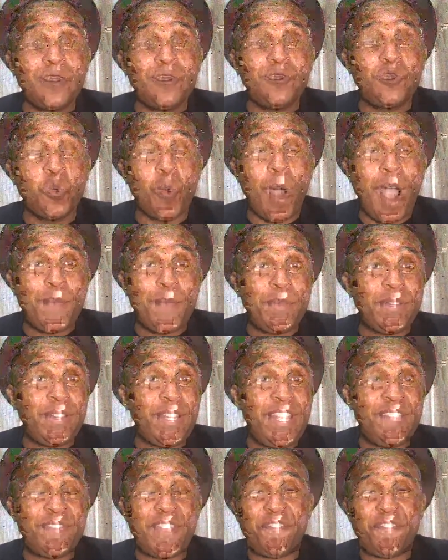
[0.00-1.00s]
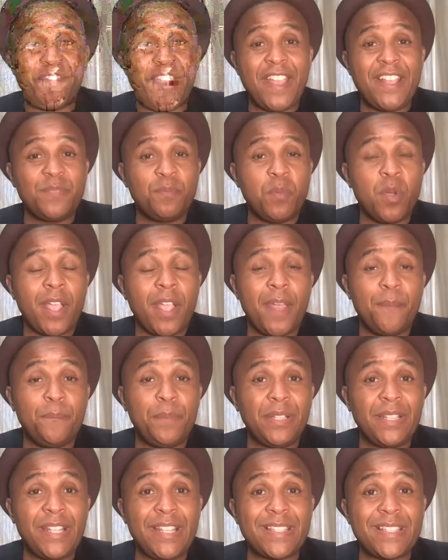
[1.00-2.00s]
Do I believe that Facebook can
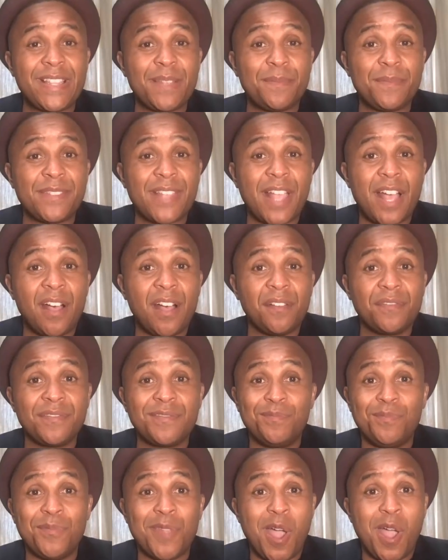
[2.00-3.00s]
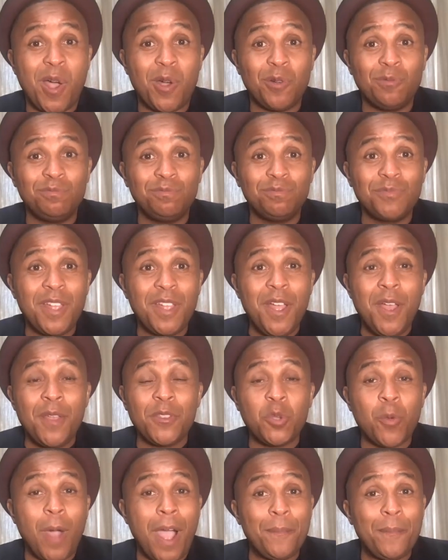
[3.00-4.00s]
police themselves? No.
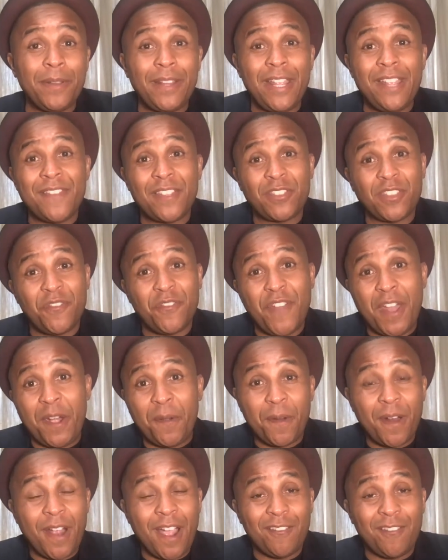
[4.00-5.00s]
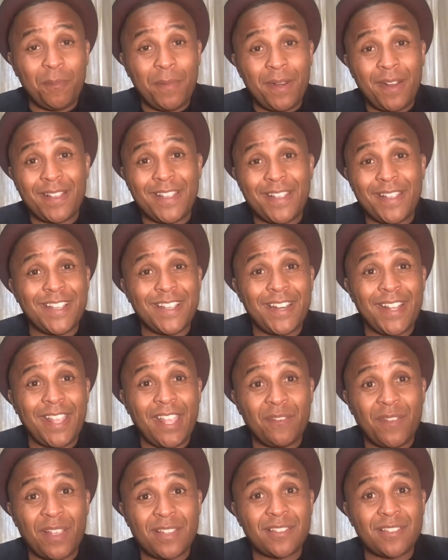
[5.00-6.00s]
Do I believe that the federal government is going to
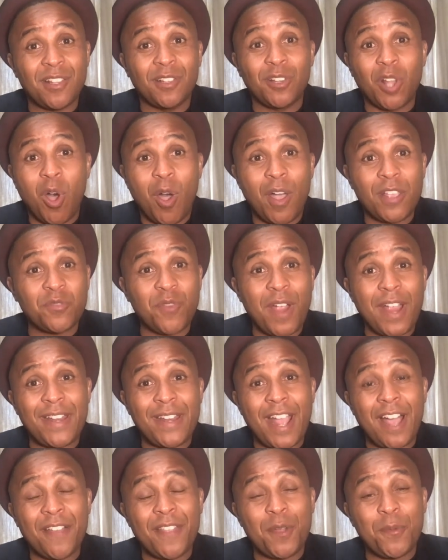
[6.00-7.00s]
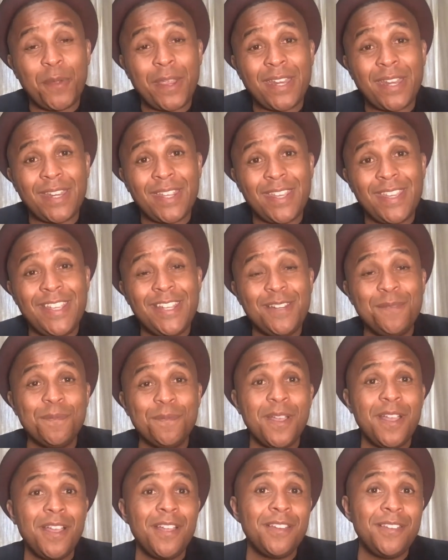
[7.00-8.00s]
give us the laws right now that we need?
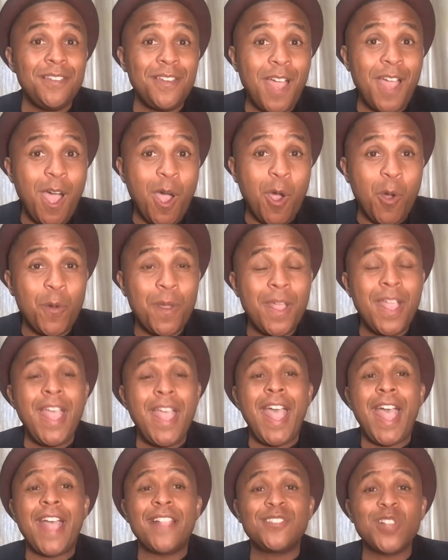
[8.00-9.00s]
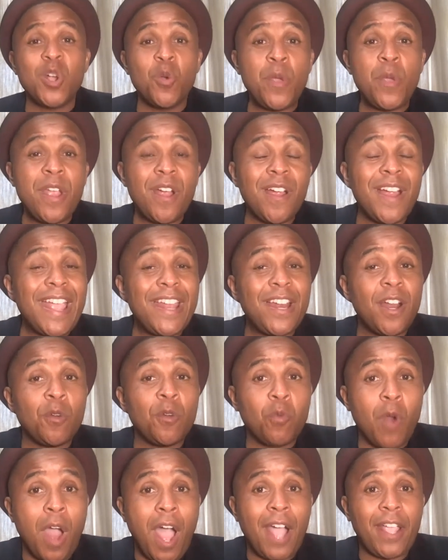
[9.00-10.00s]
No. And so we are in a
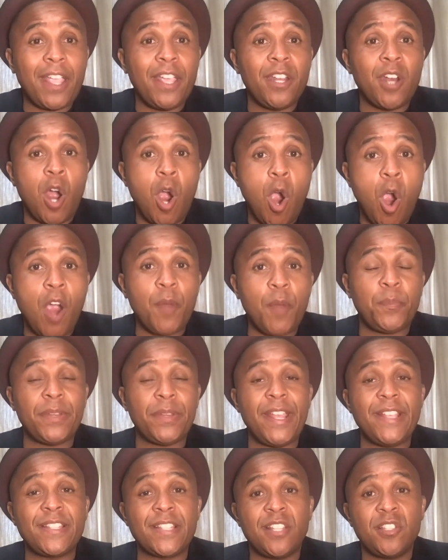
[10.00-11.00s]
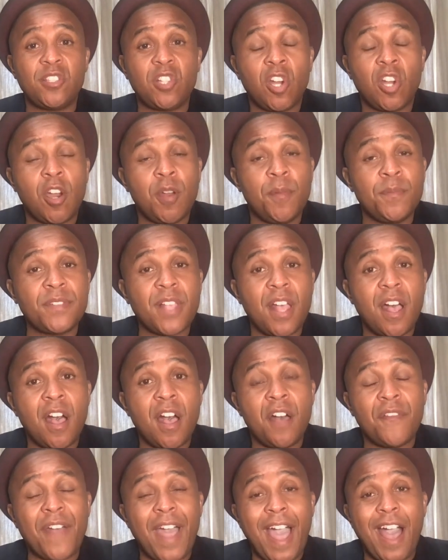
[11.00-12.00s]
rock in a hard place in terms
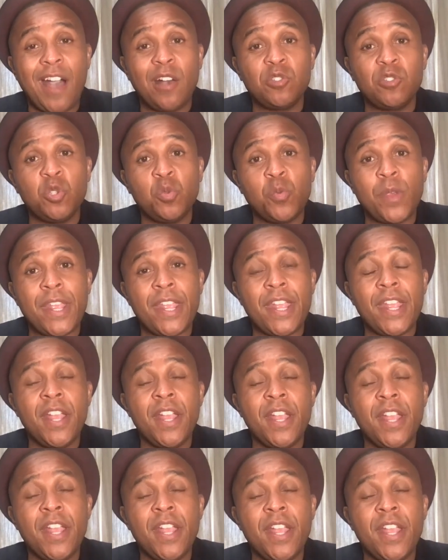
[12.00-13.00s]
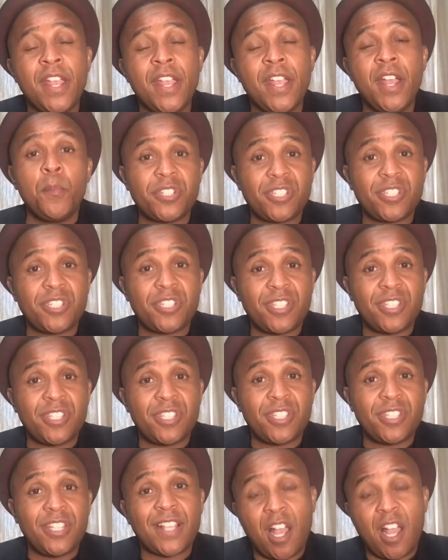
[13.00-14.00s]
of how do we push this
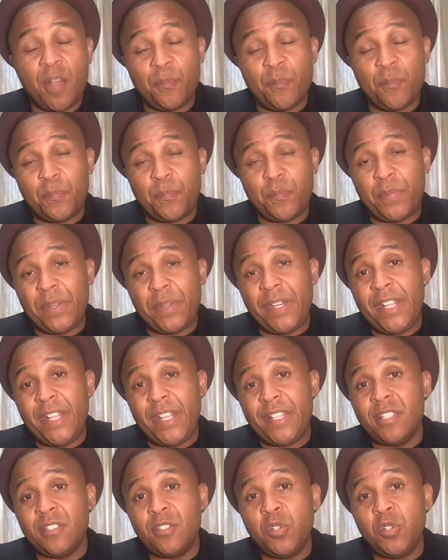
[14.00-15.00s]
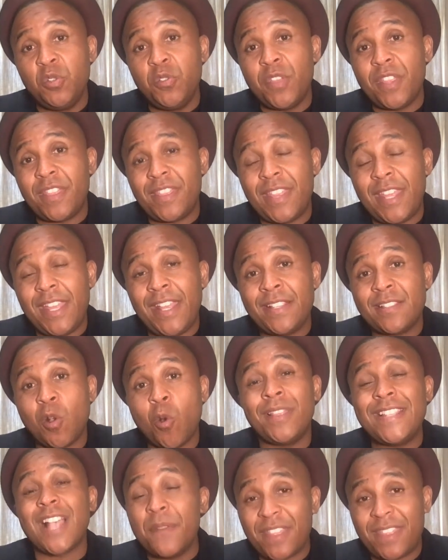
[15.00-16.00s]
company to do the things or at least
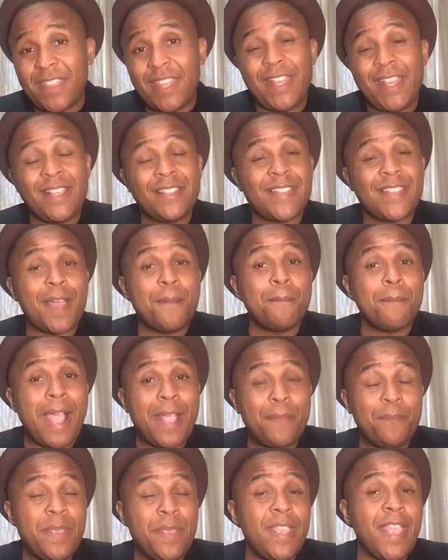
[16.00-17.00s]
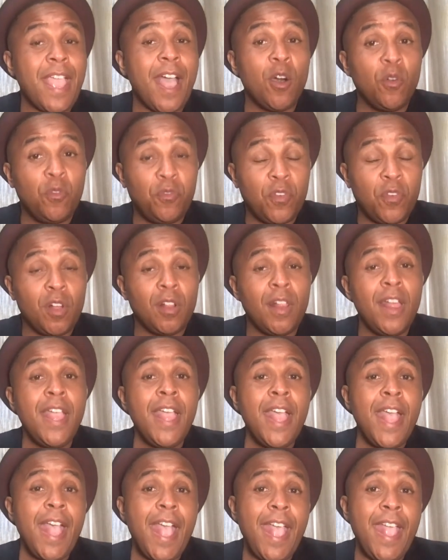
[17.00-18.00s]
some of the things that might be helpful
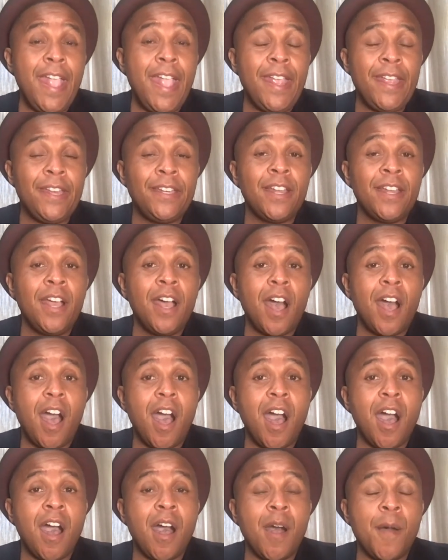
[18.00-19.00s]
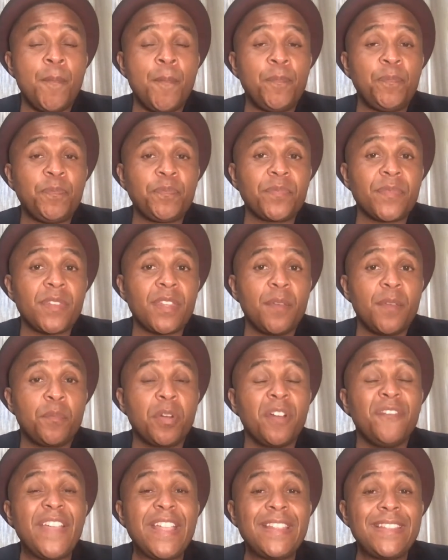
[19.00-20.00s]
in um,
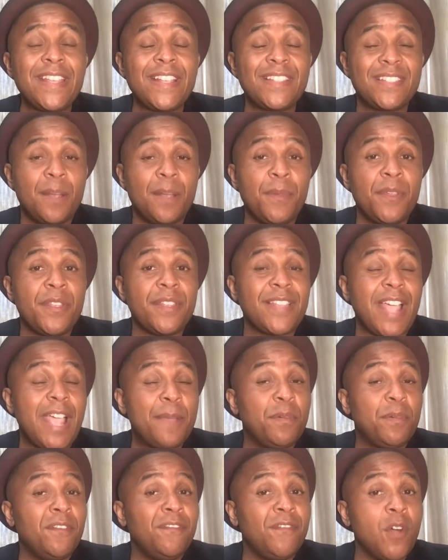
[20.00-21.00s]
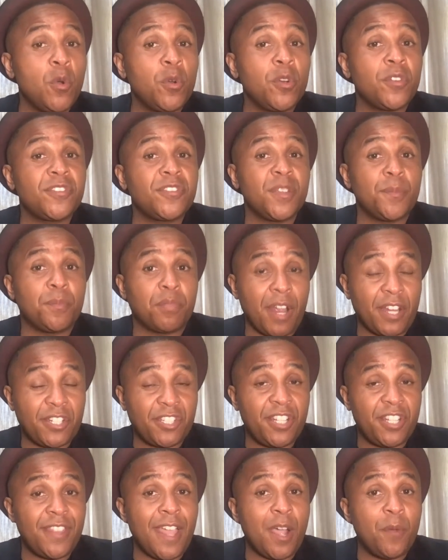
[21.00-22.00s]
preventing some of the type of voter
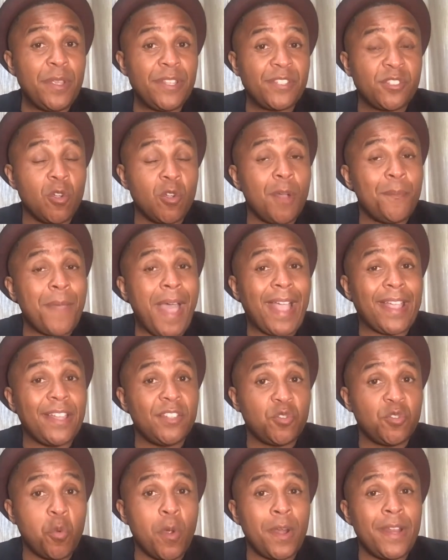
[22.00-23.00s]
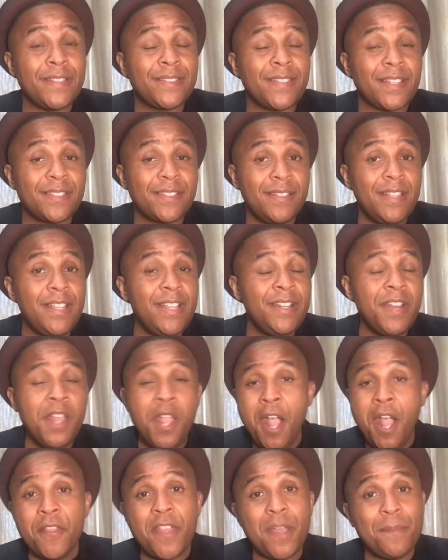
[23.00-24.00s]
suppression that we saw back in 2016
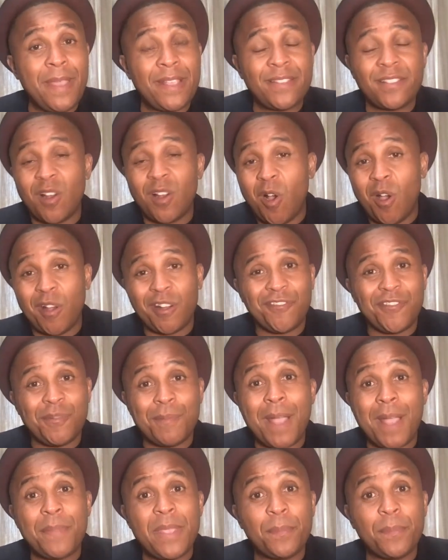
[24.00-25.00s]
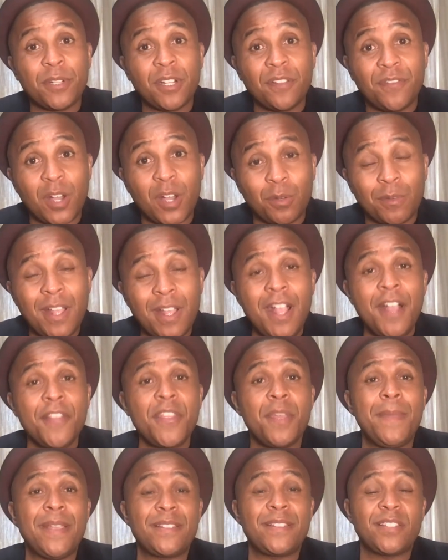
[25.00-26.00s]
that makes it harder for my people to vote,
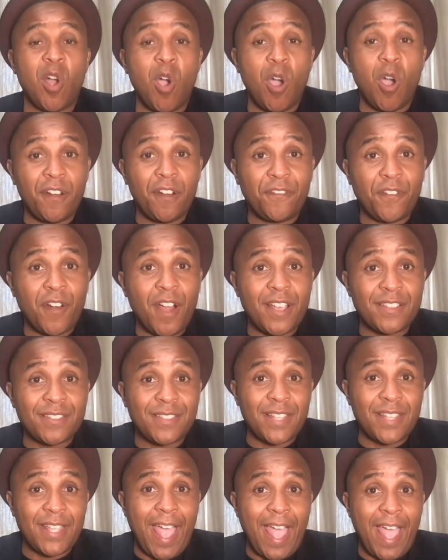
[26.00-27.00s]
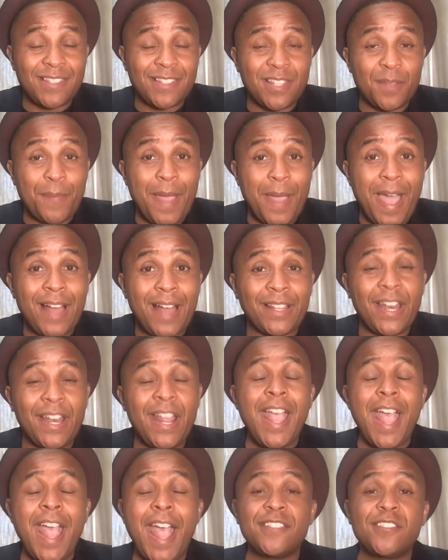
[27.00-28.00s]
that makes it harder for us to cast a ballot.
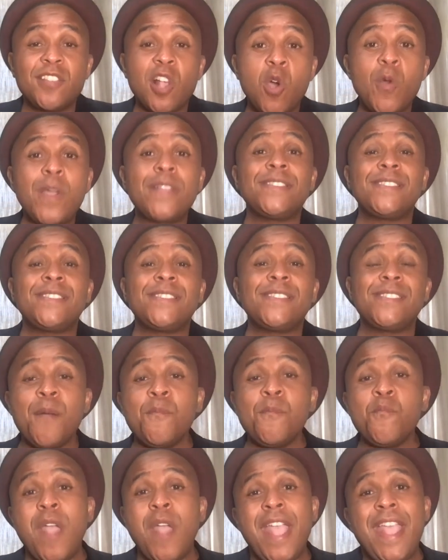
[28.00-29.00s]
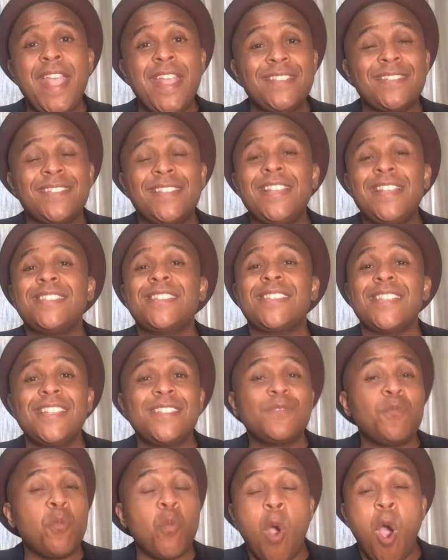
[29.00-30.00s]
And so, in some ways, this
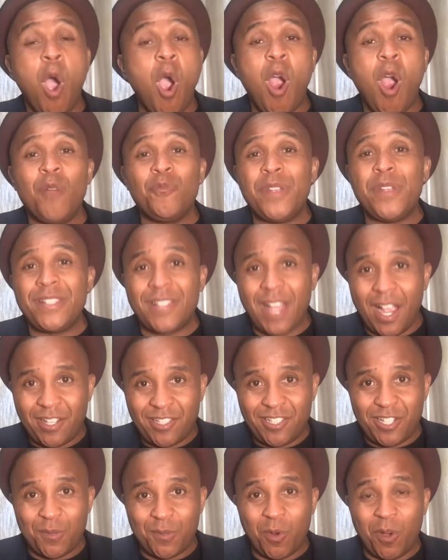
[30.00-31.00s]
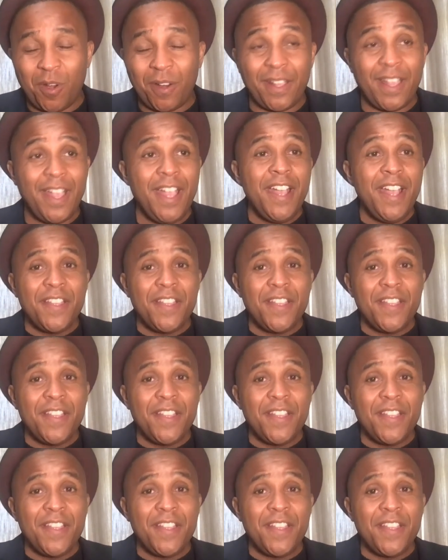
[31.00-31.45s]
is harm reduction work.